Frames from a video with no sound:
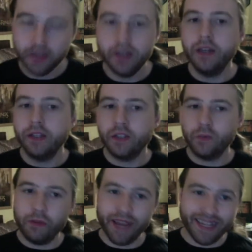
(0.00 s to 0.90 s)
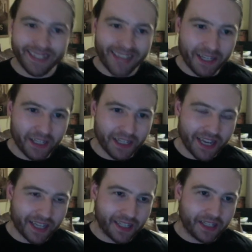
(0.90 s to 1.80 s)
So what my intention
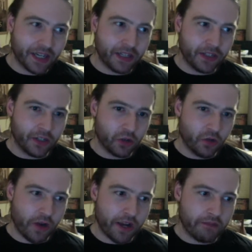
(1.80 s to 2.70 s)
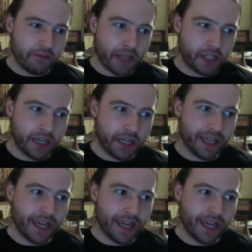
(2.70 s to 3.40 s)
is to try and match it